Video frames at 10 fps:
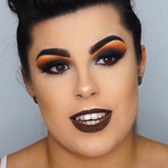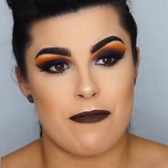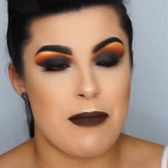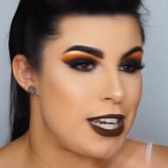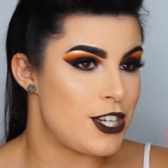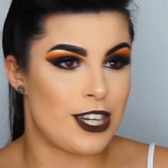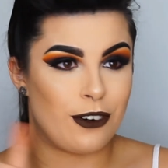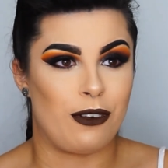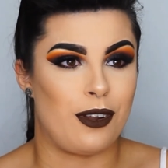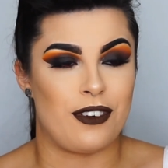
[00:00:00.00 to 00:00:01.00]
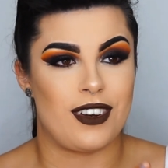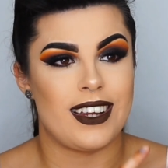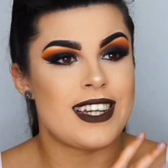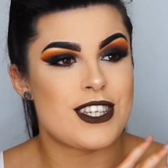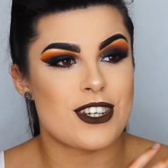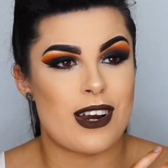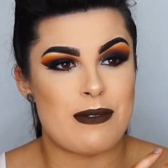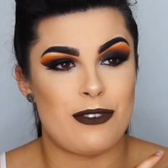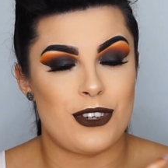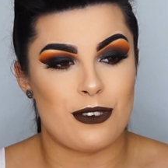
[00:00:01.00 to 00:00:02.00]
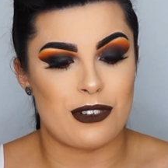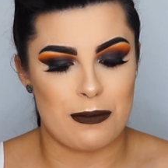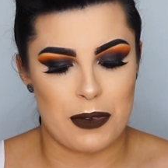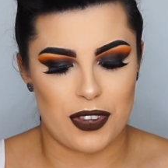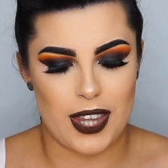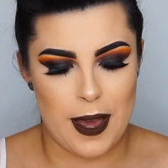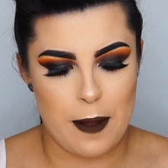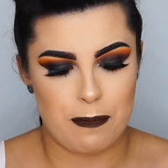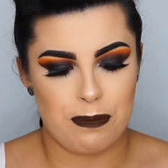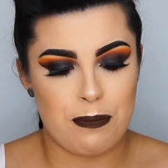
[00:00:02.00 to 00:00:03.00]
I've mentioned it all on Instagram if you do follow me on there,